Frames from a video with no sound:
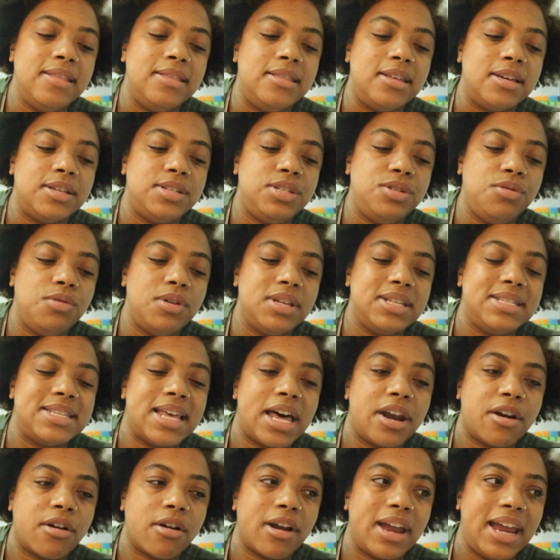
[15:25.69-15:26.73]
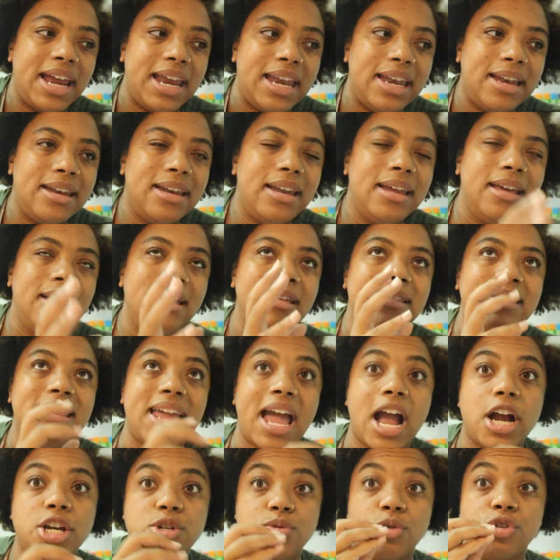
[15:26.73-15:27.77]
the students that are in
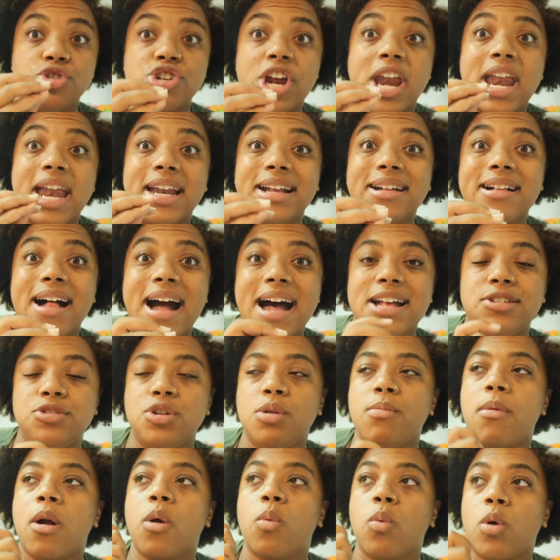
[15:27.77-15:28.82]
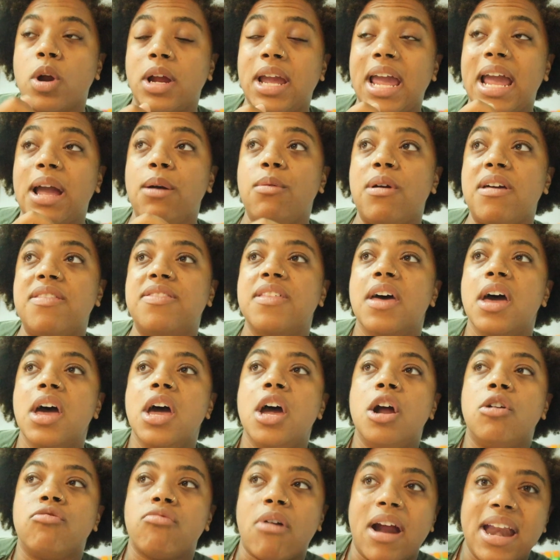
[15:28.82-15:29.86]
the actual gen ed classroom are working with
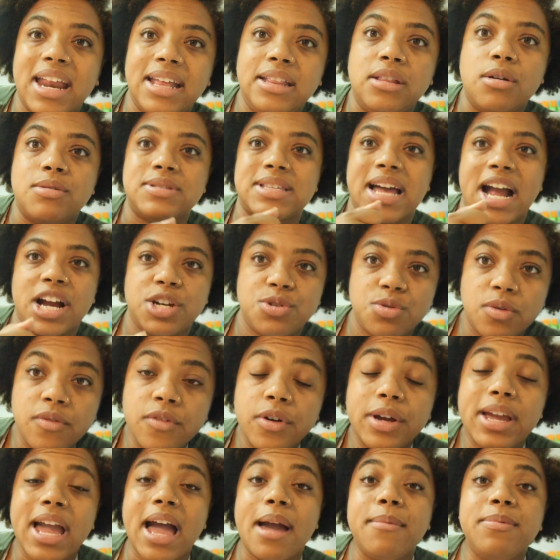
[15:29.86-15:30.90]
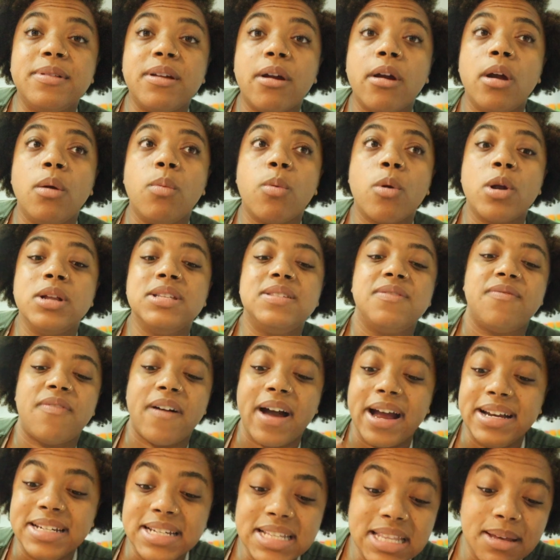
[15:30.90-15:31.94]
writing those actual vocabulary words,
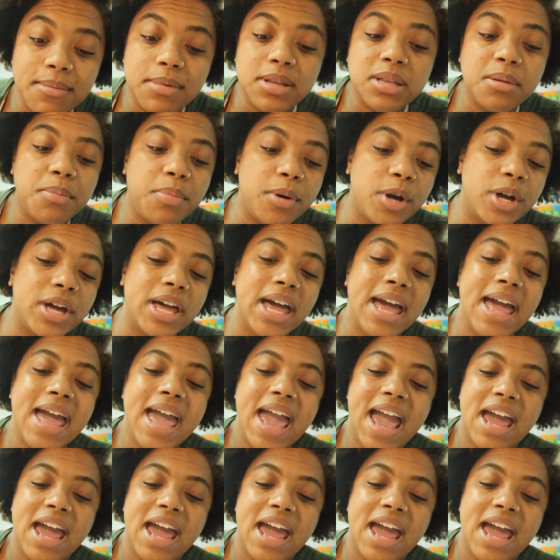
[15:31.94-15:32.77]
finding them in the book.